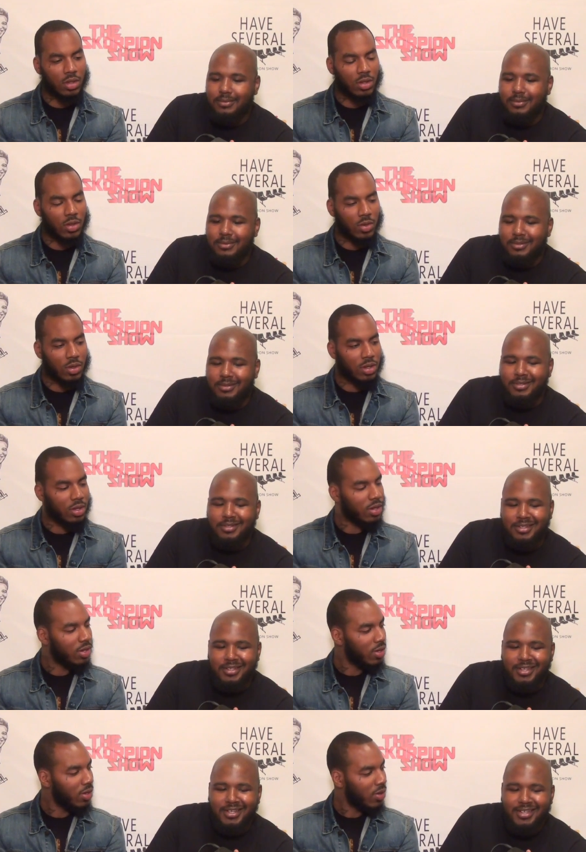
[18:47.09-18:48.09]
Speaker 1: so awake. She
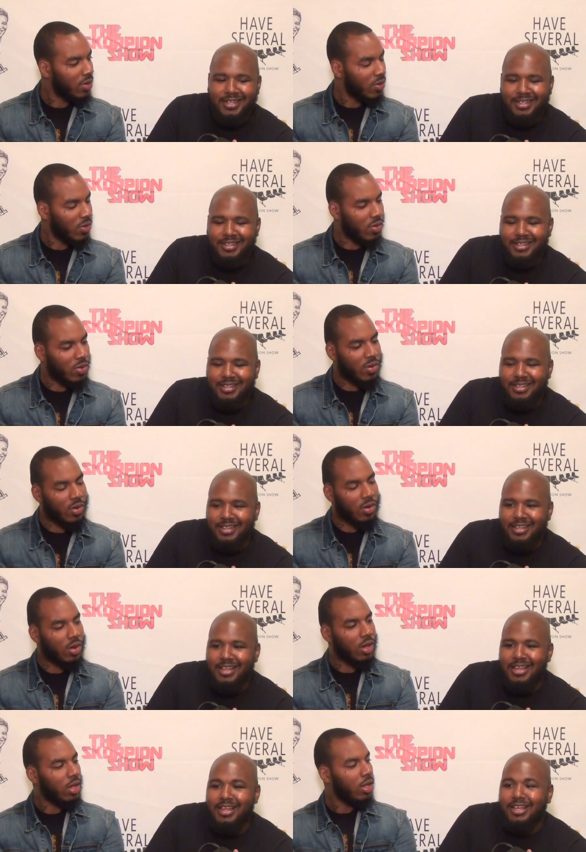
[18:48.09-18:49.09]
ain't sleeping.
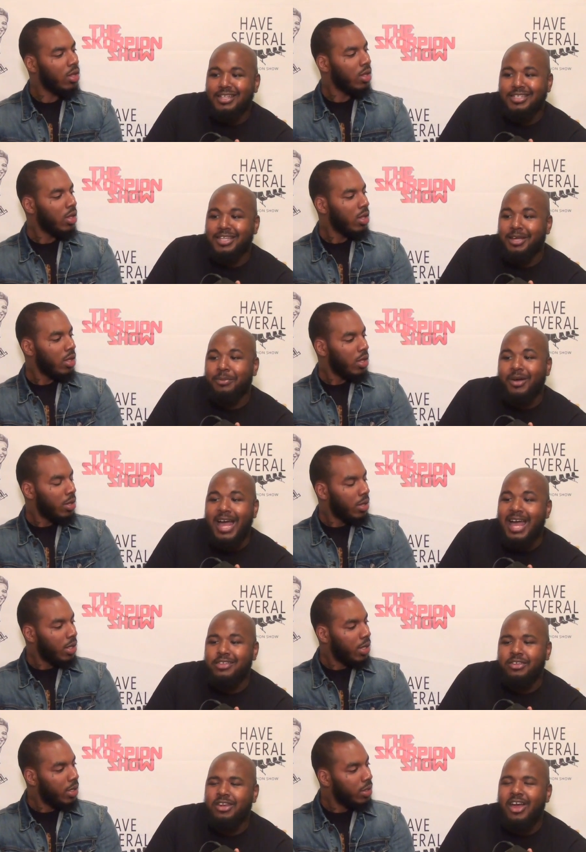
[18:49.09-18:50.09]
Yeah,
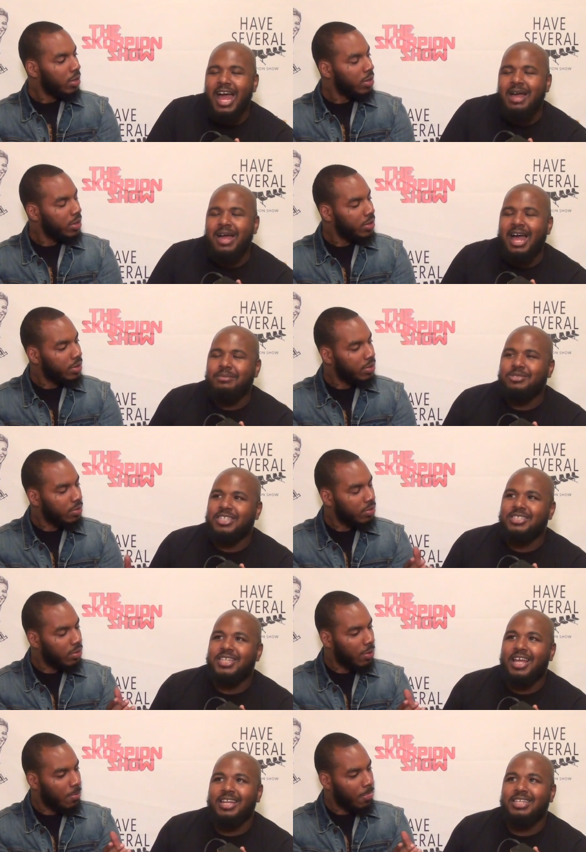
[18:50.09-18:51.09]
but you know, I, I'm just
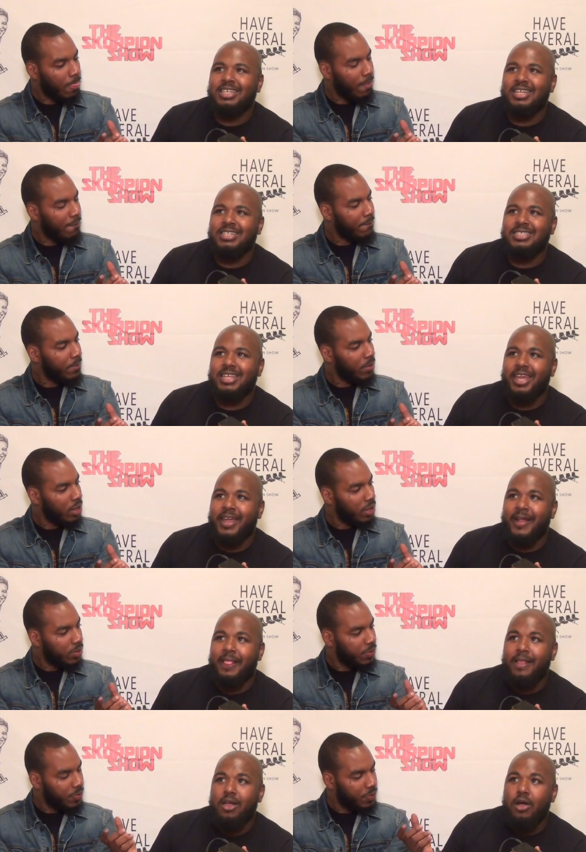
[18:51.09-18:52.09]
telling Dennis that
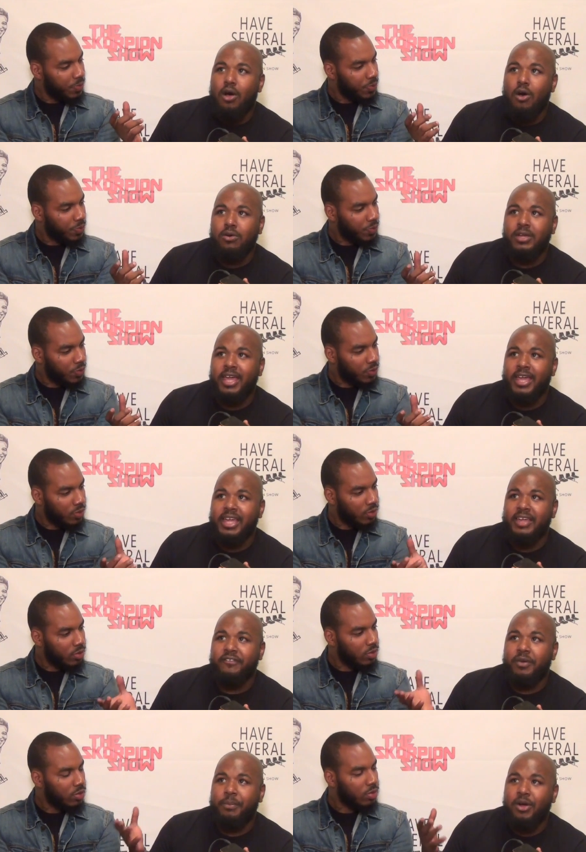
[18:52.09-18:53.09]
okay,
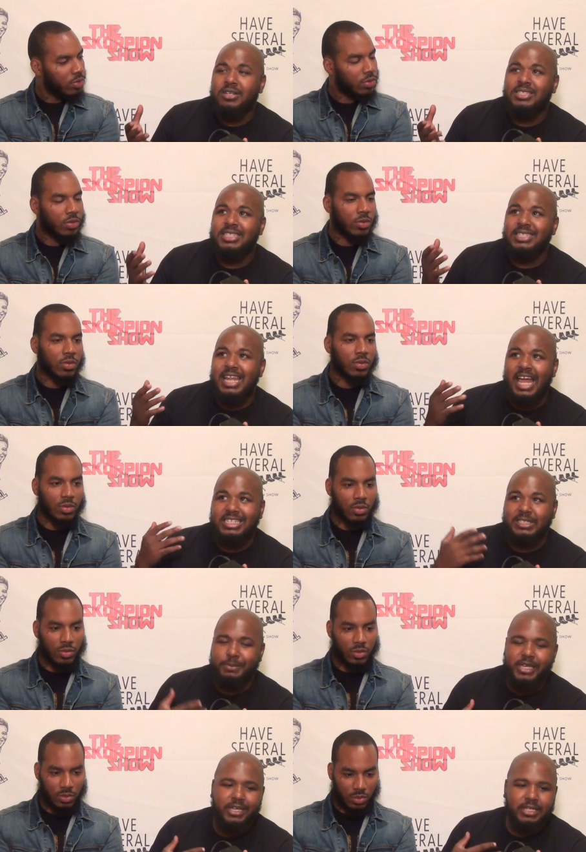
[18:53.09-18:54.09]
if a person's not
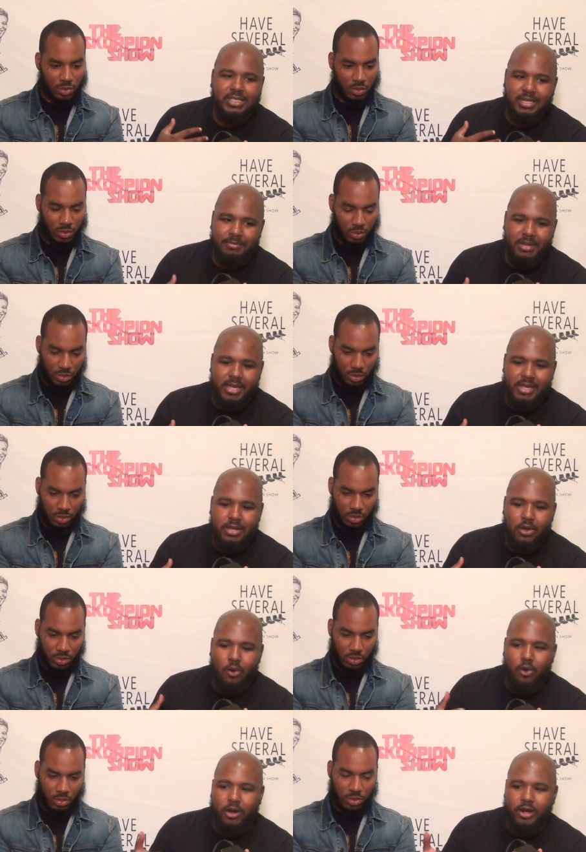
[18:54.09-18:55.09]
speaking to me
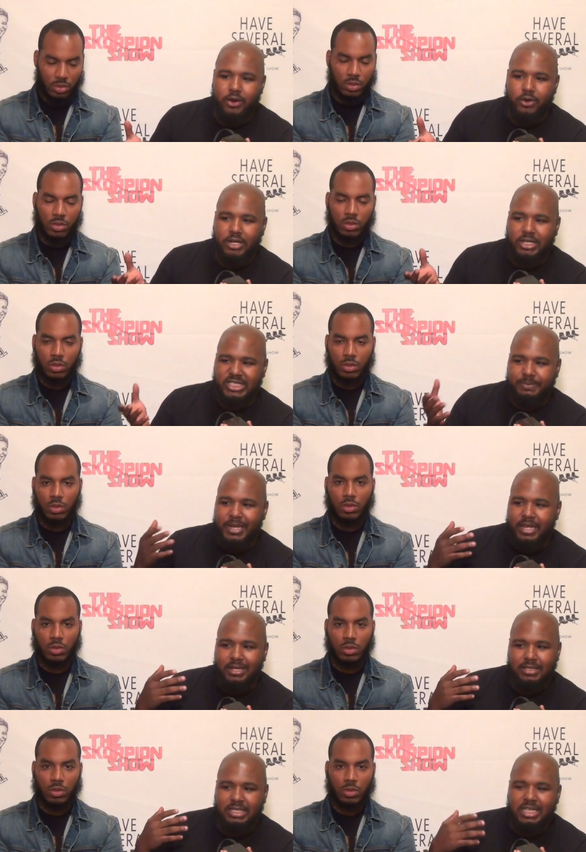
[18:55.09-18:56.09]
or or is
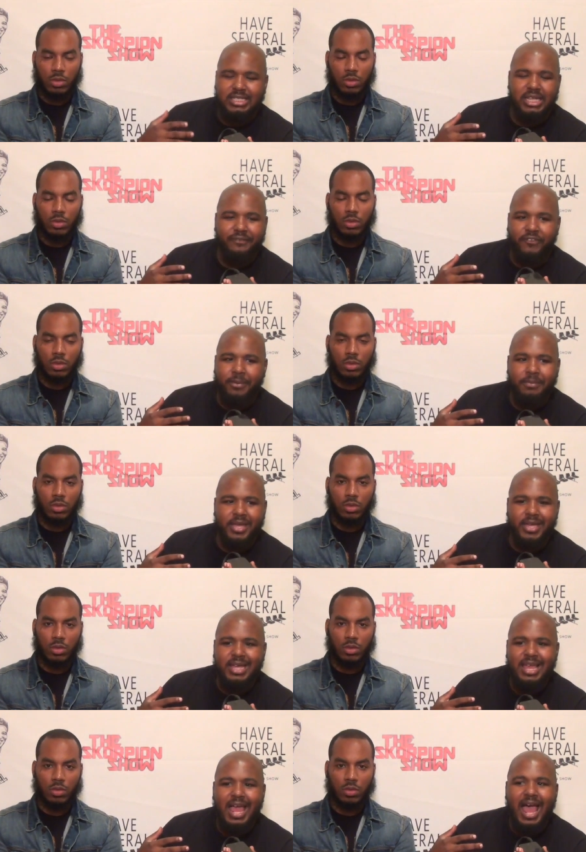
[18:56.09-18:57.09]
being mm -hmm. distant from me,
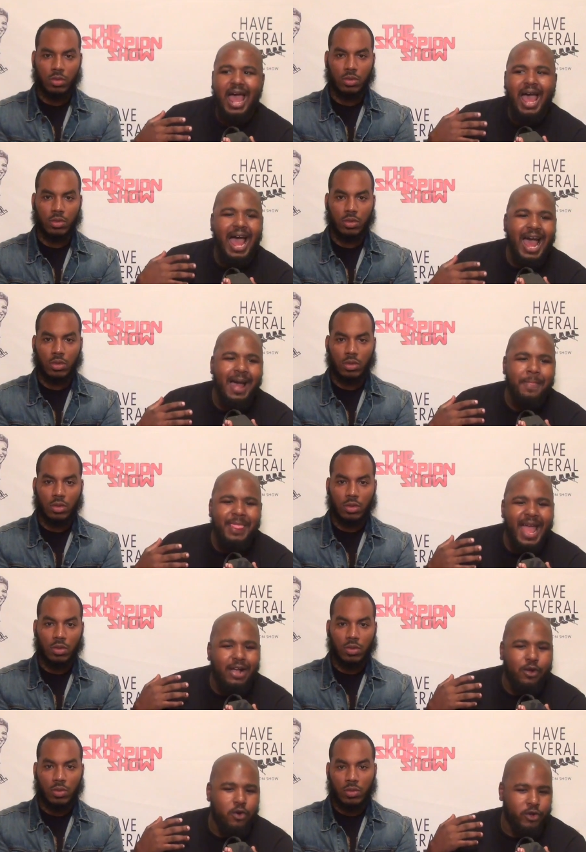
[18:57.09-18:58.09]
I'm
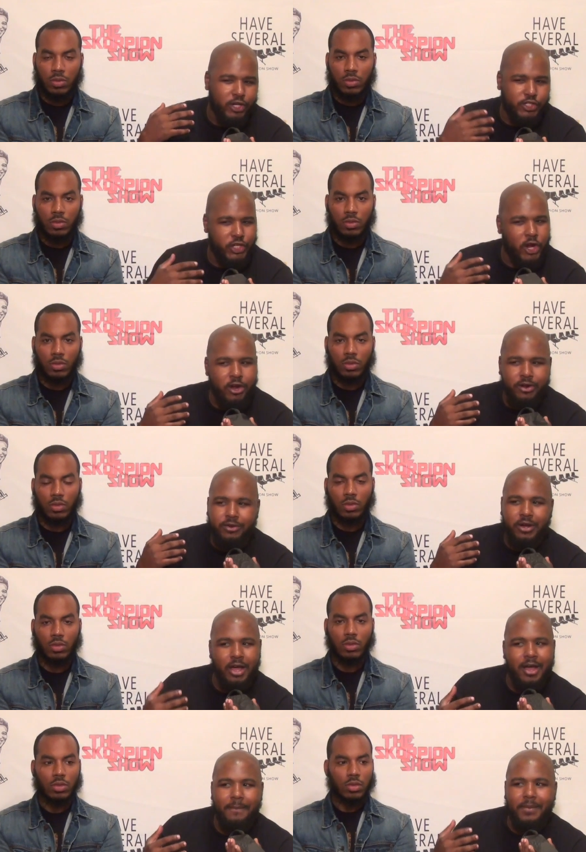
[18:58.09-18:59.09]
not going to turn
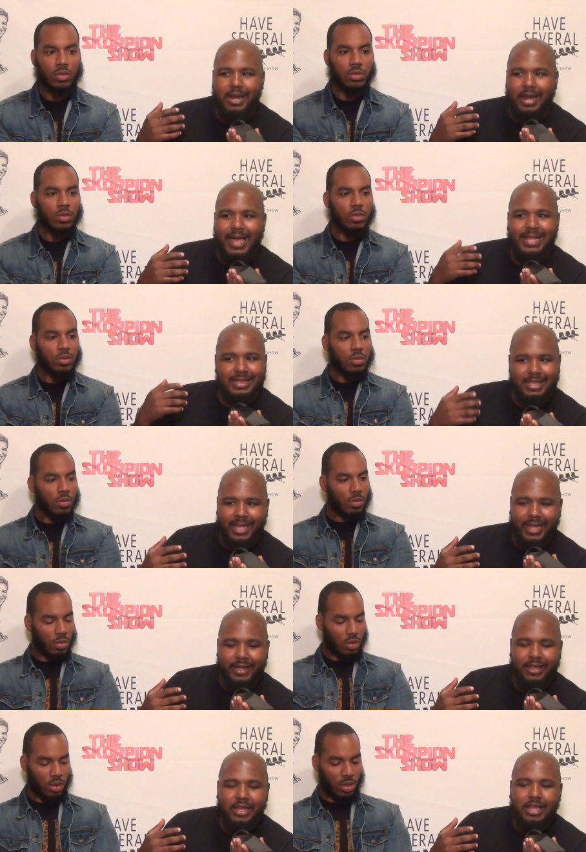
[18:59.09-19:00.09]
up like that
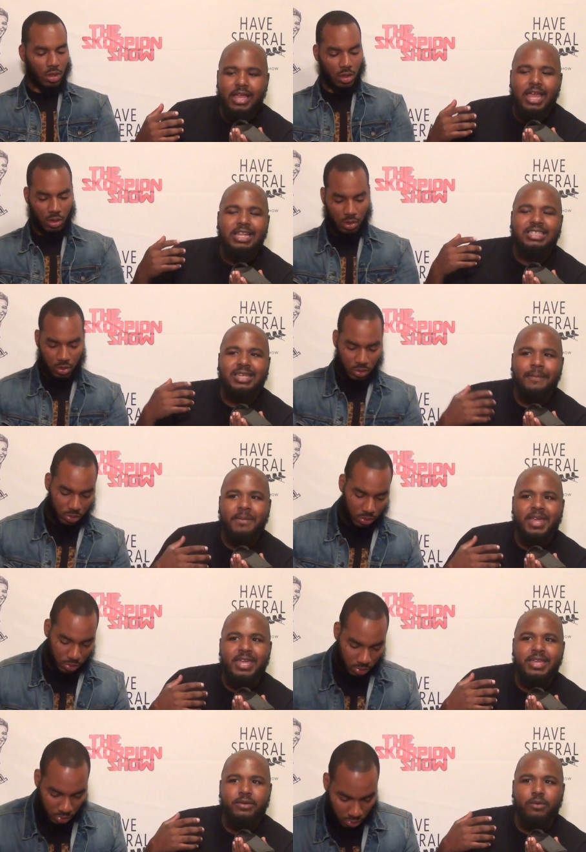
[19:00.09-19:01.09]
to
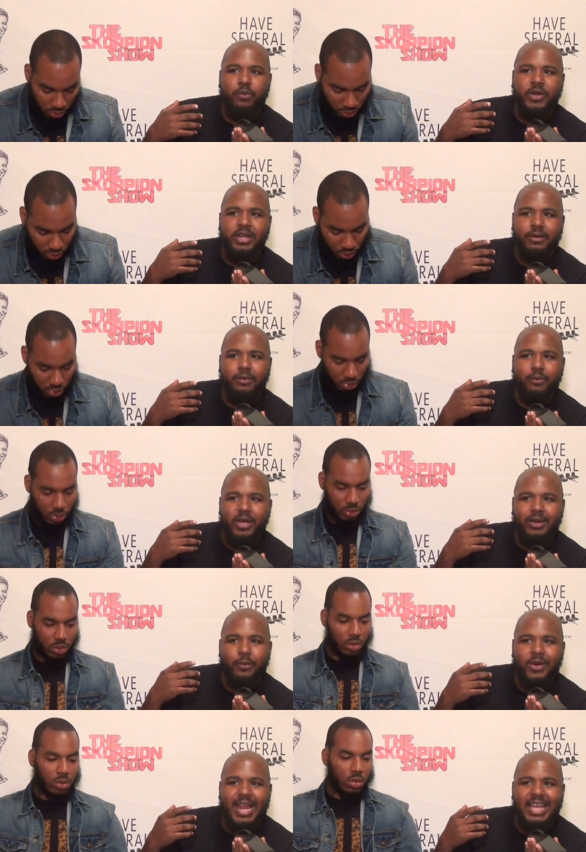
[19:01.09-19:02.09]
me, when, right.
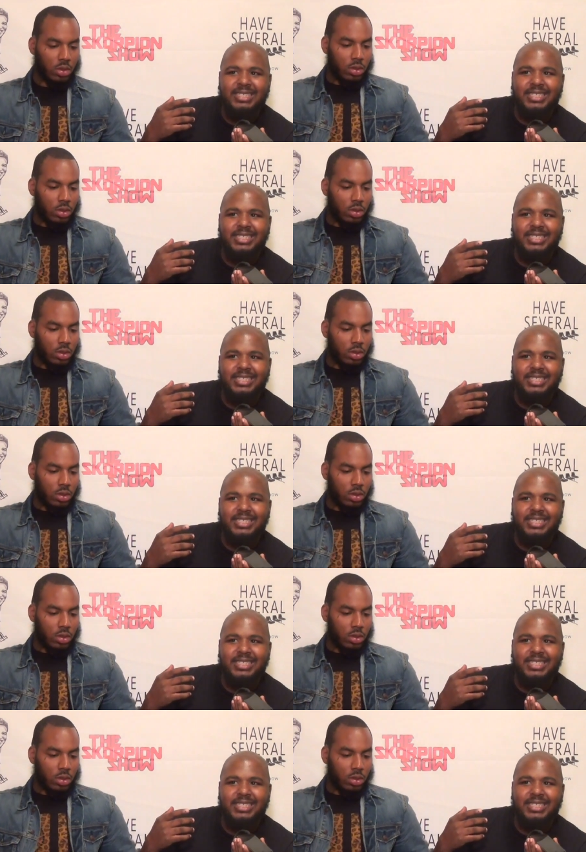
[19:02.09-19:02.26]
when, when I